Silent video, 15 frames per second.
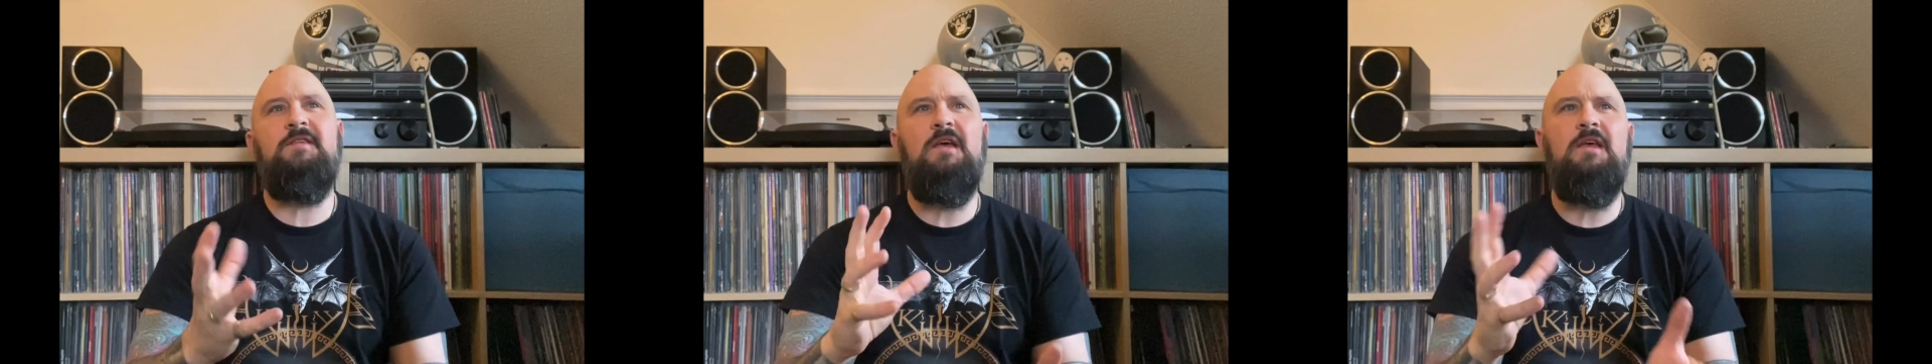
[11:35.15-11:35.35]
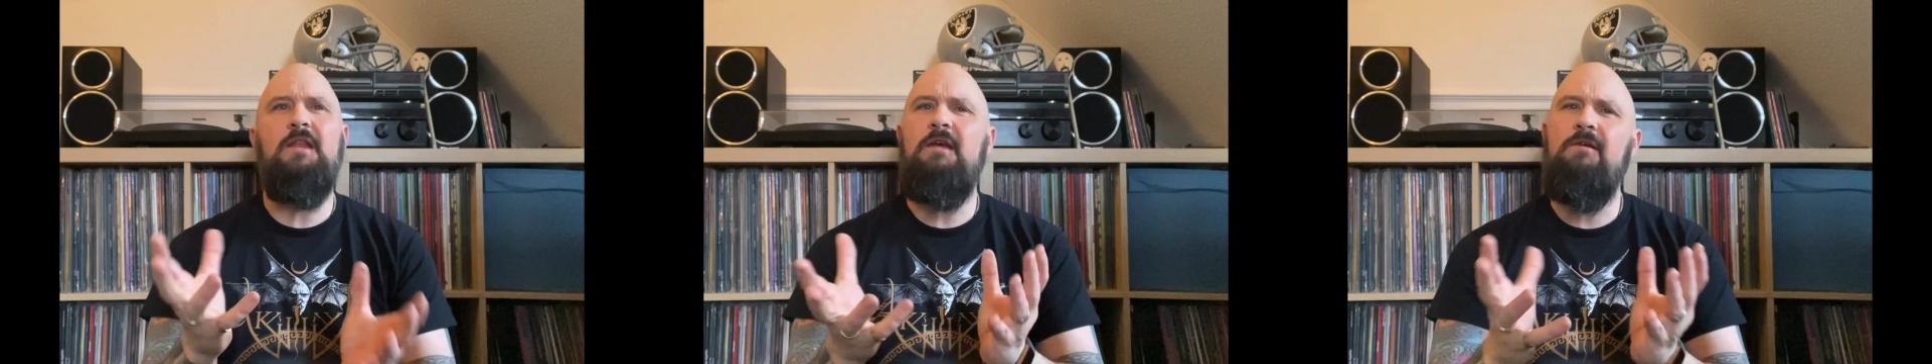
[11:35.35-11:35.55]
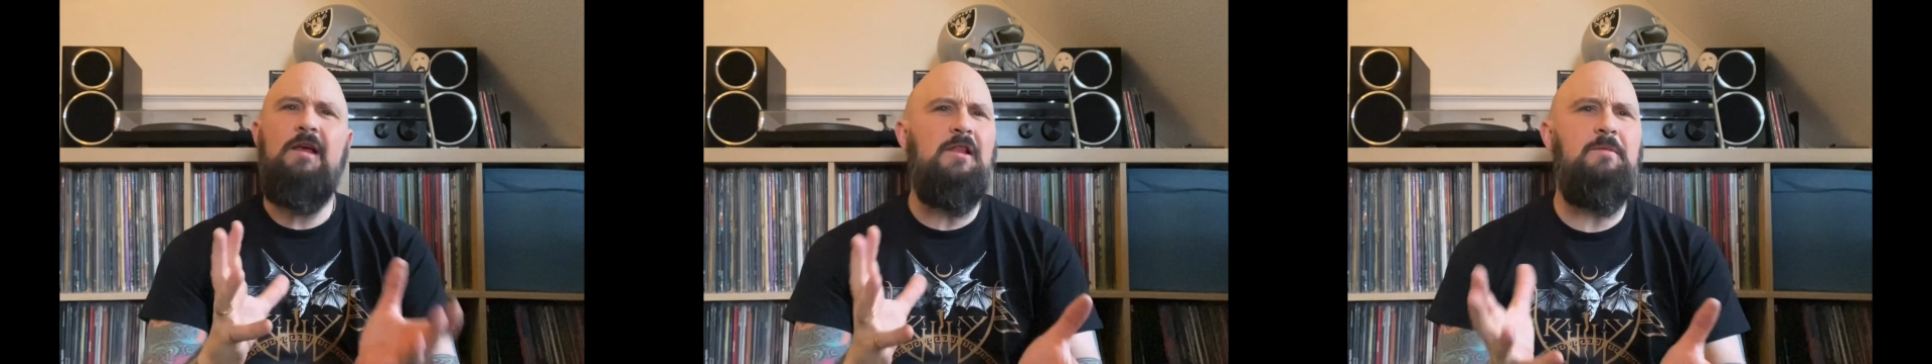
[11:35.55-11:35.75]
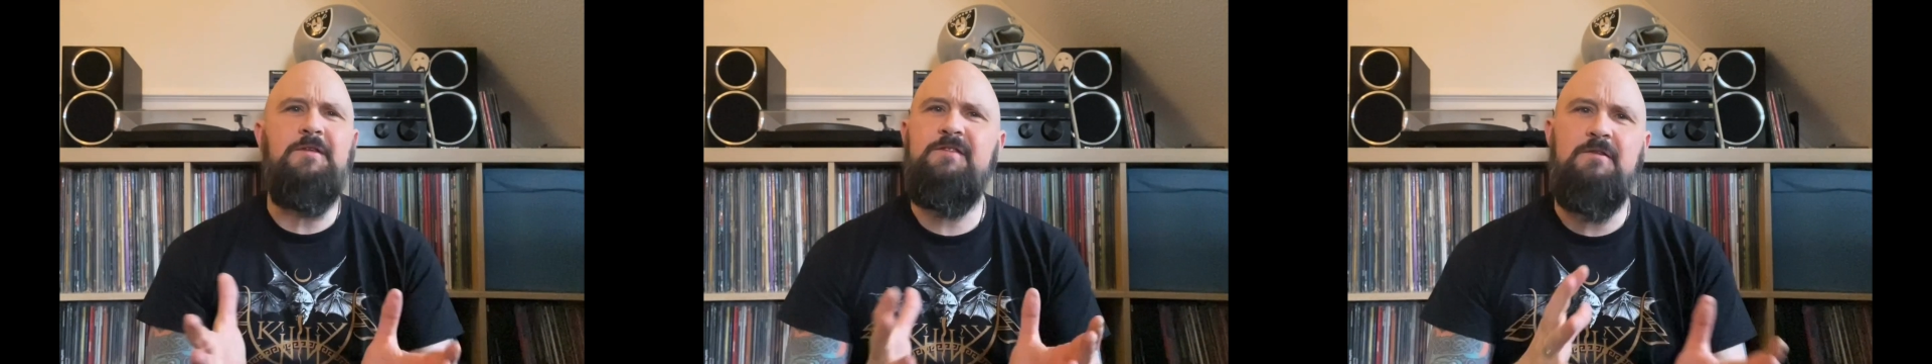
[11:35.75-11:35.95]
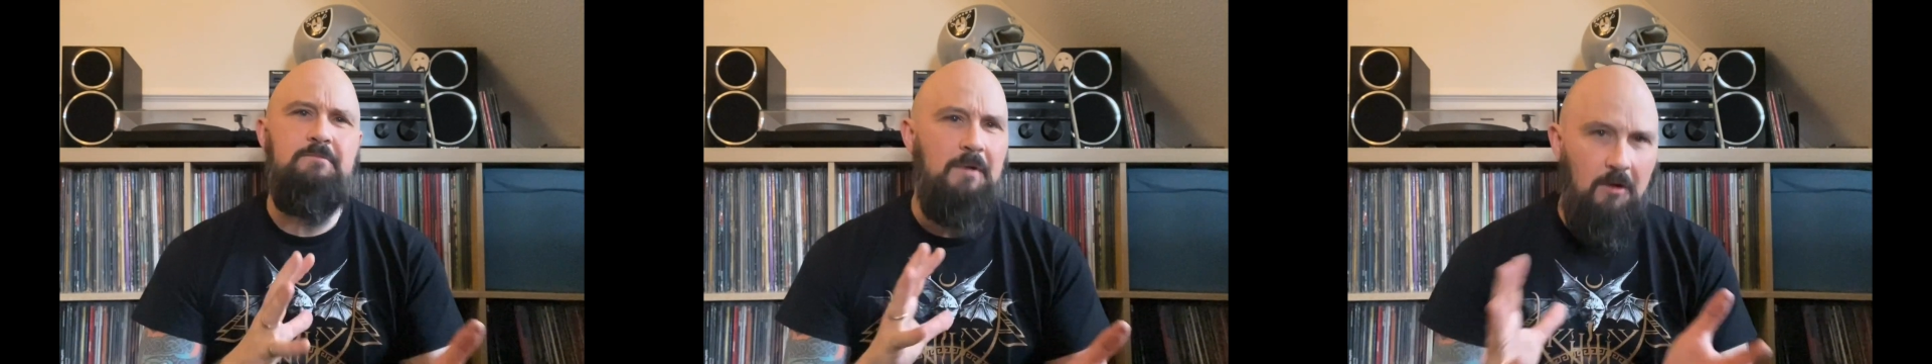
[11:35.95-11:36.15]
I can hear
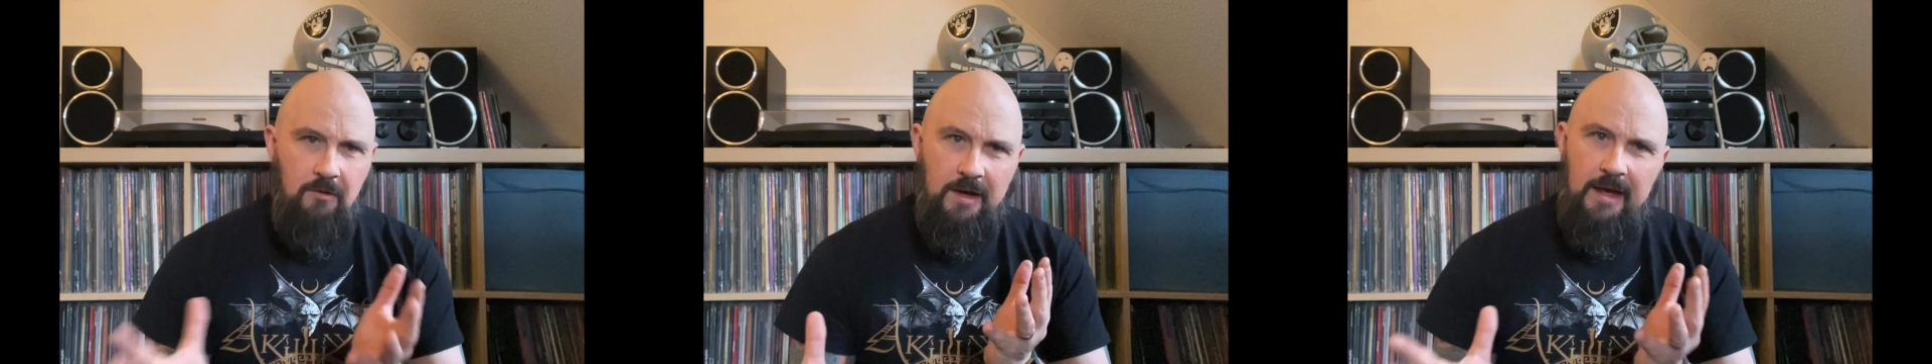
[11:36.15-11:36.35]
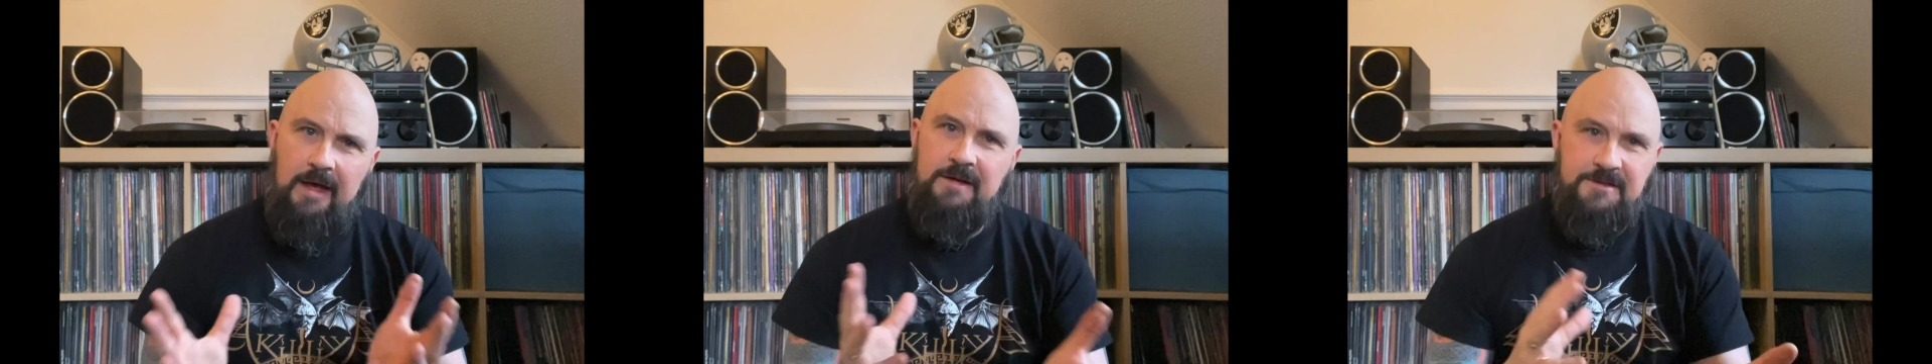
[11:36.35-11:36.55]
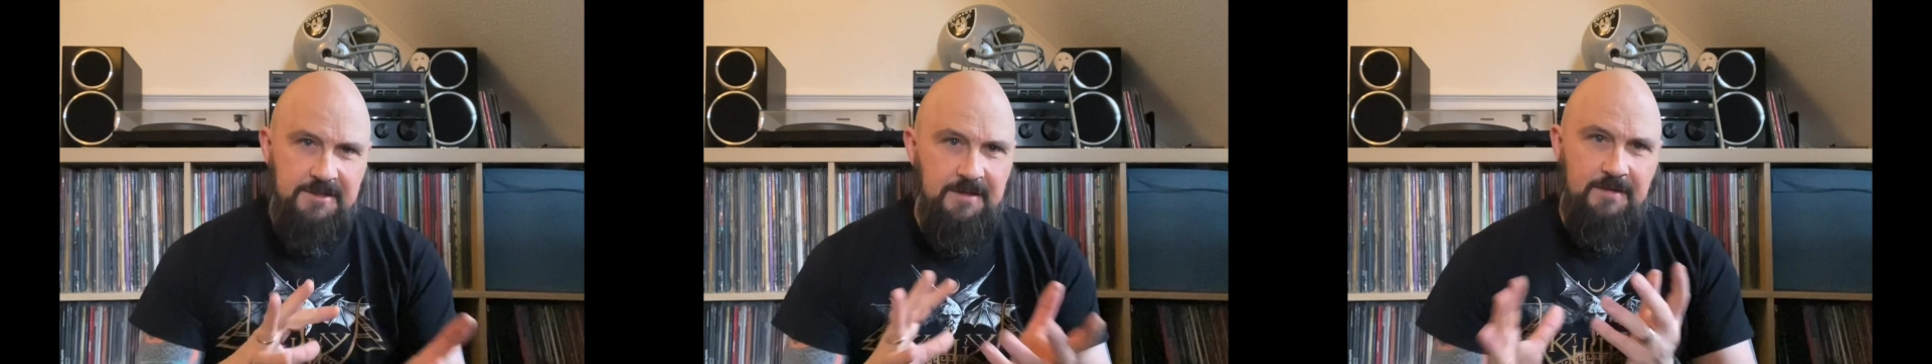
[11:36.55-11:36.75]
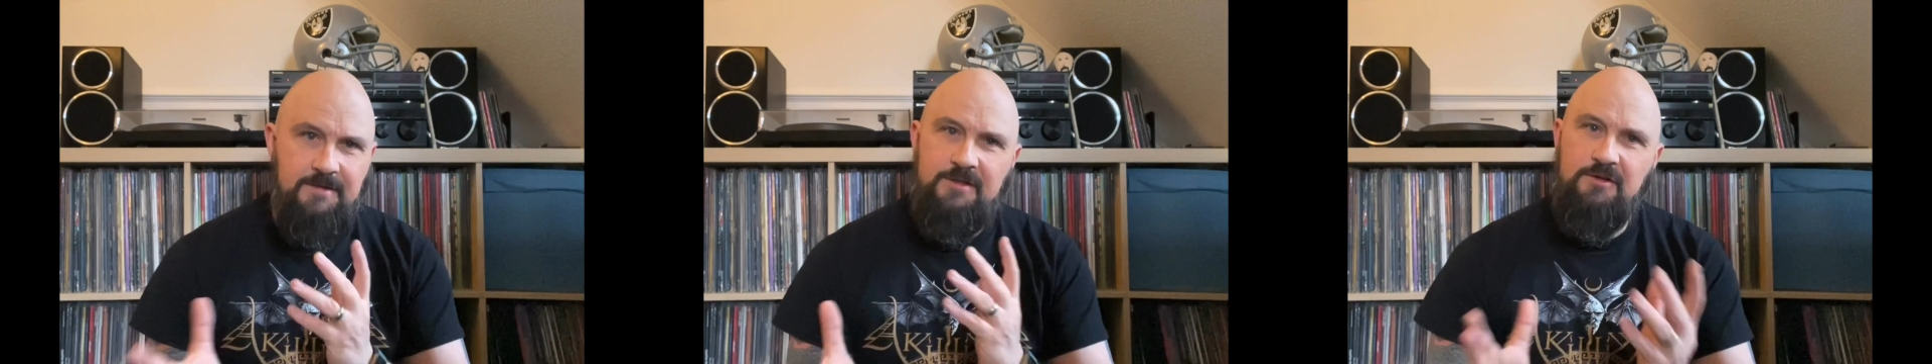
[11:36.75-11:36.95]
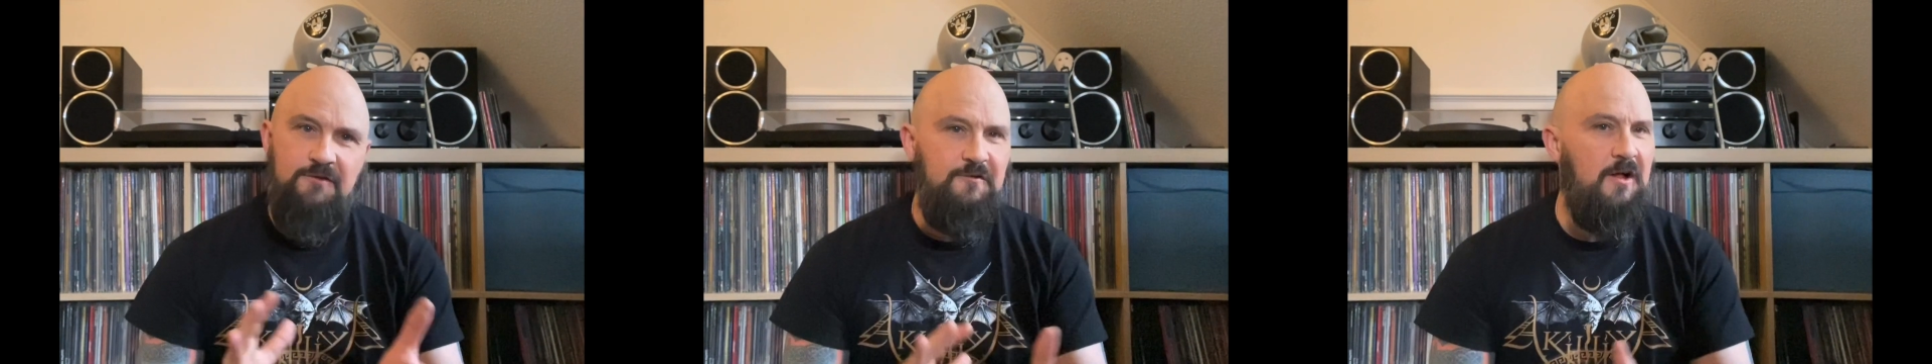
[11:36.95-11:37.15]
elements of Motorhead and
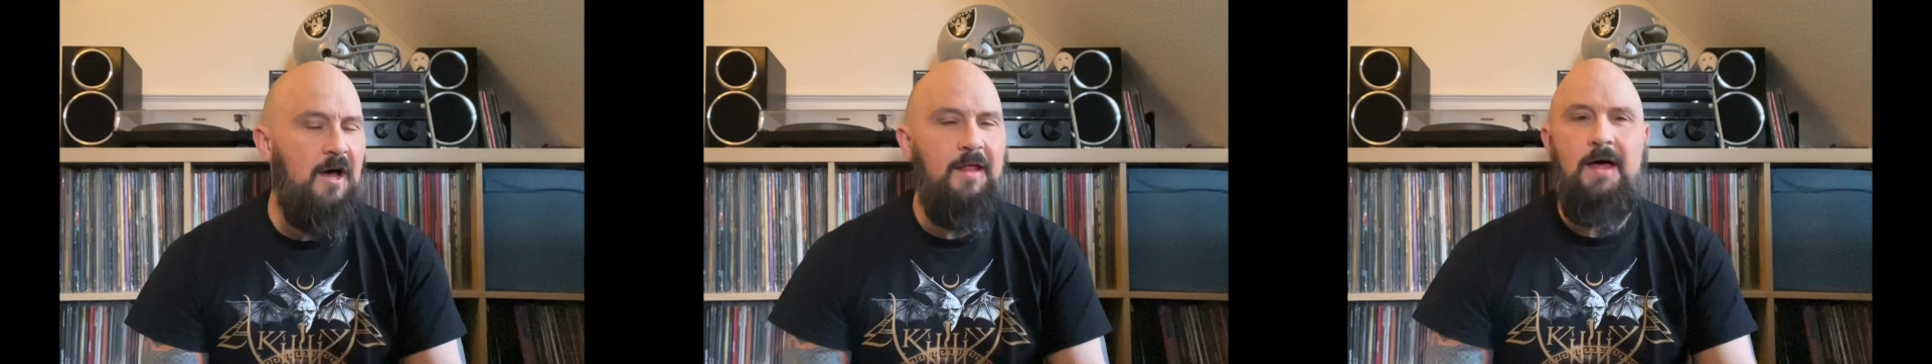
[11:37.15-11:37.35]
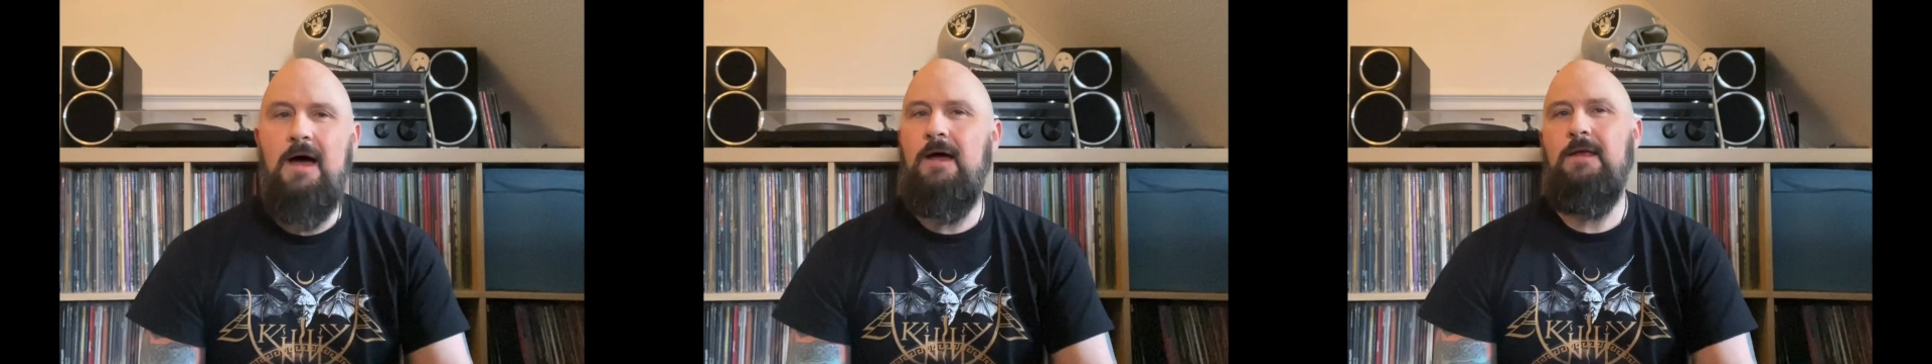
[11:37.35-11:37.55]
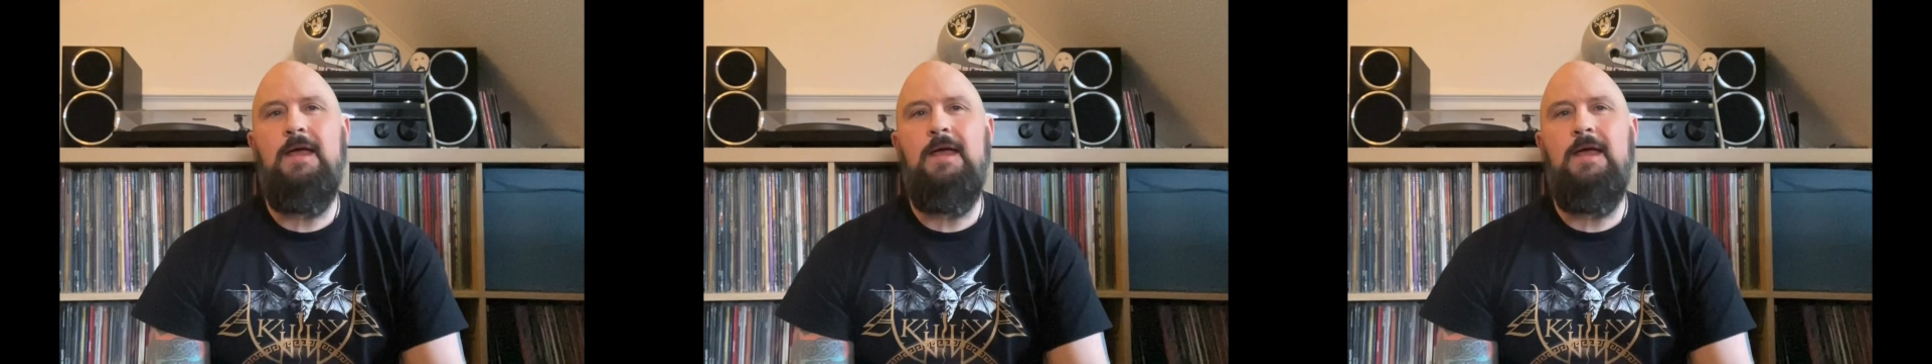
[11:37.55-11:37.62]
stuff like that.